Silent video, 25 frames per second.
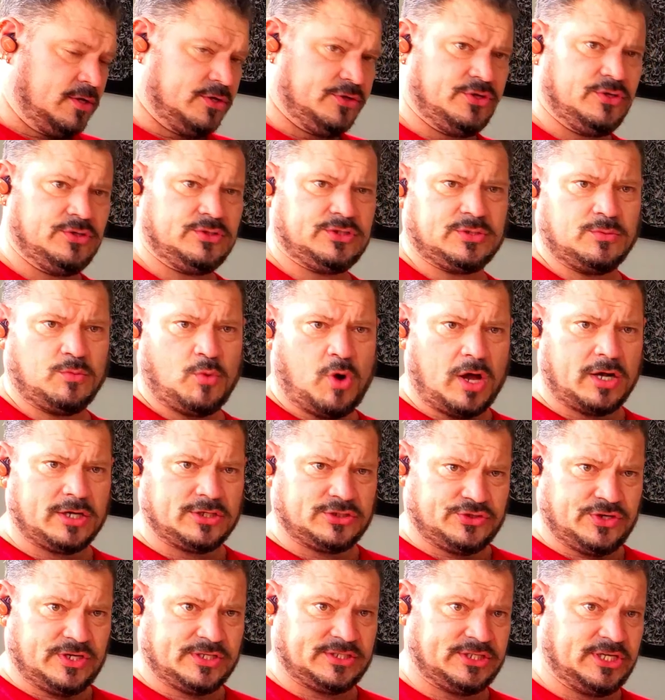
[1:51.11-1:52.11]
do some water
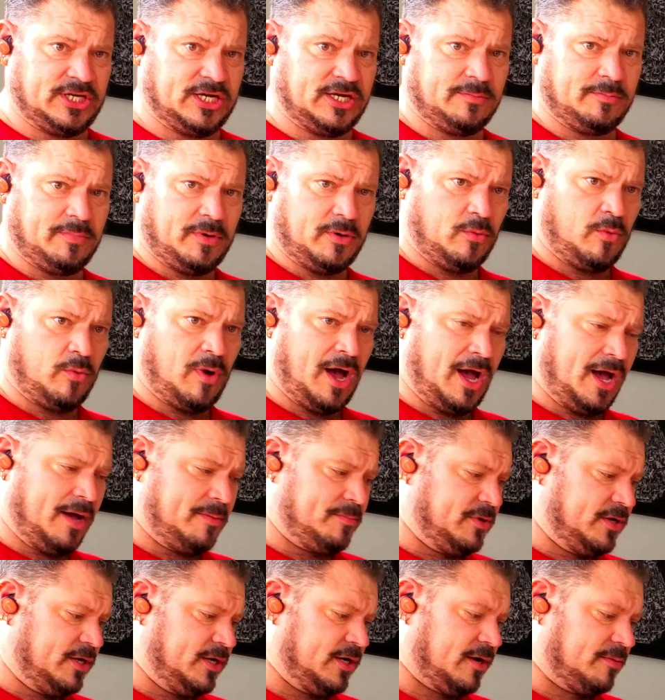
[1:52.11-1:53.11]
tricks here, but while I'm
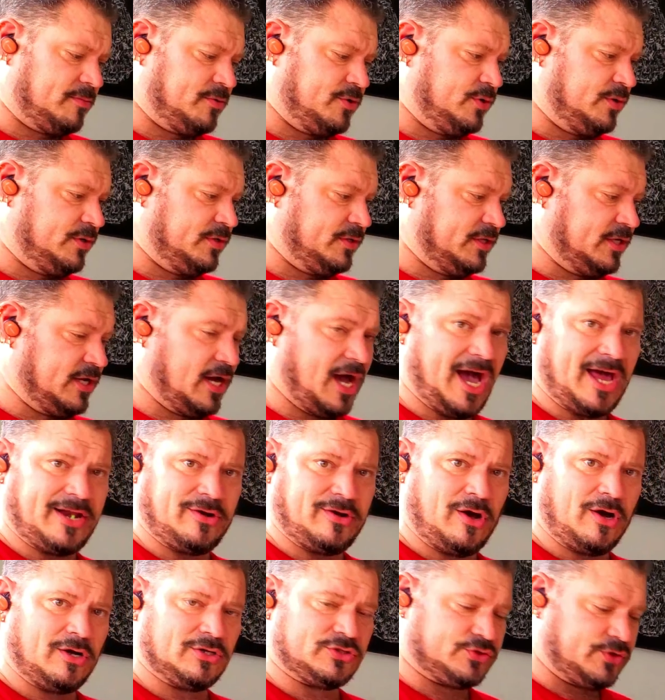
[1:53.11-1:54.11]
here, I'm doing the hot
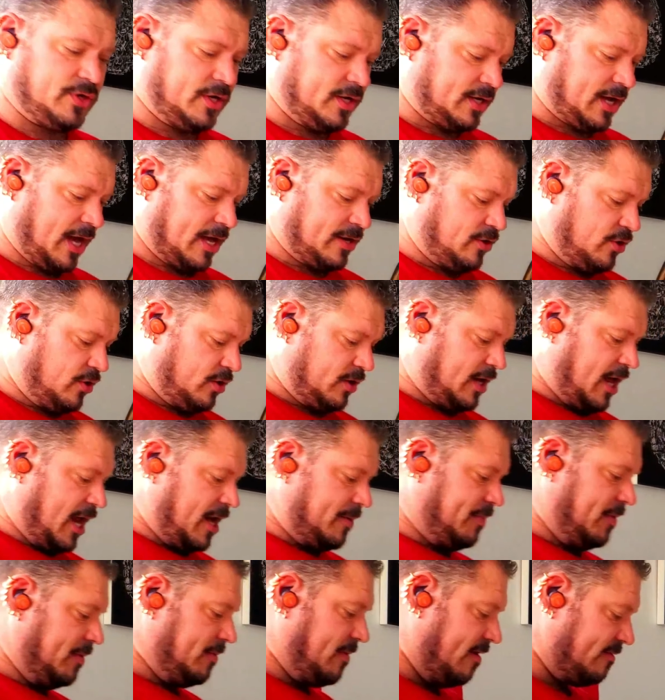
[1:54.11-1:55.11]
dog trick. I know a lot
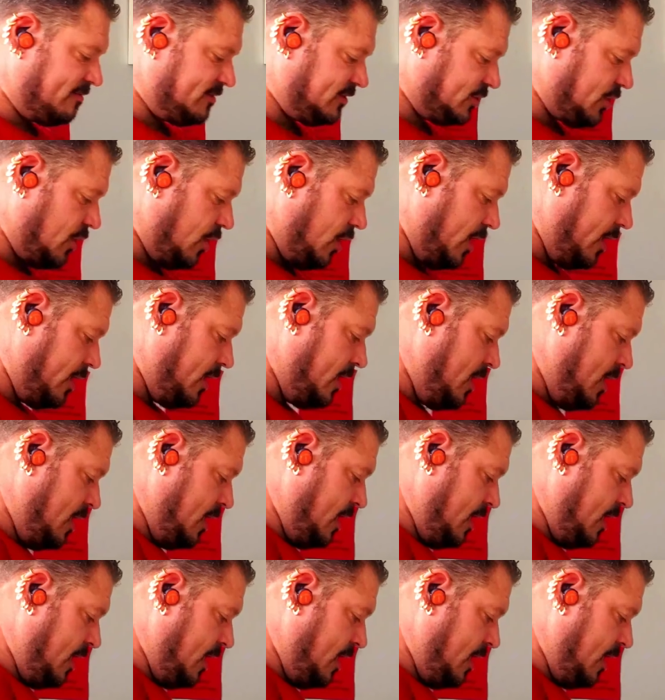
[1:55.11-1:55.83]
of people haven't saw it.